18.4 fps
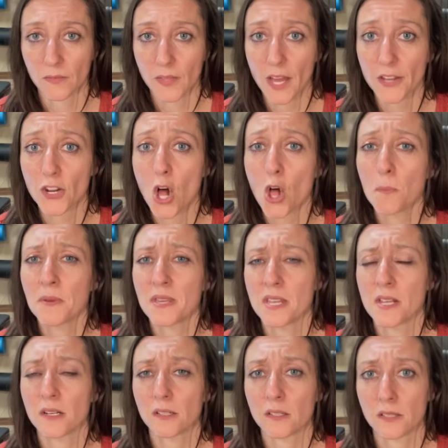That all
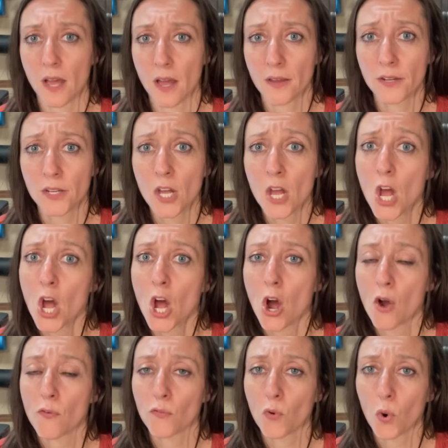being said,
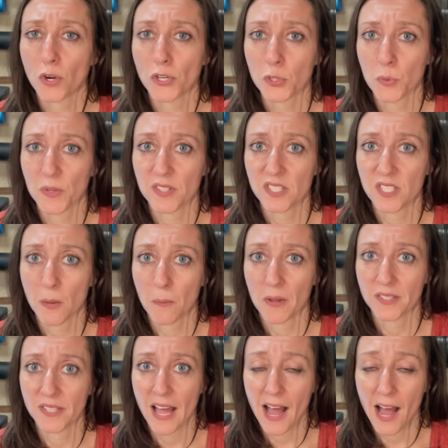of course, when
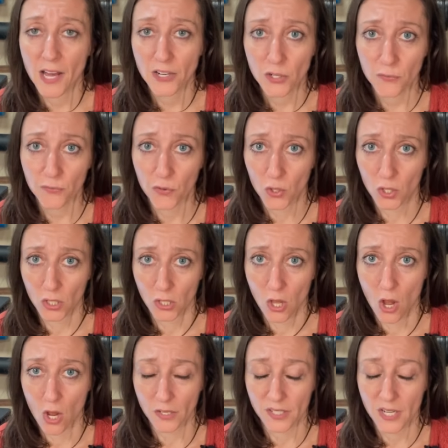someone's had it for a
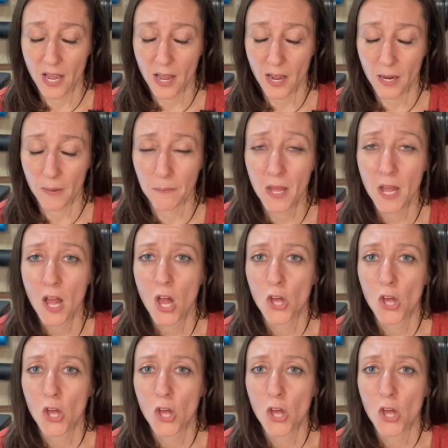long time,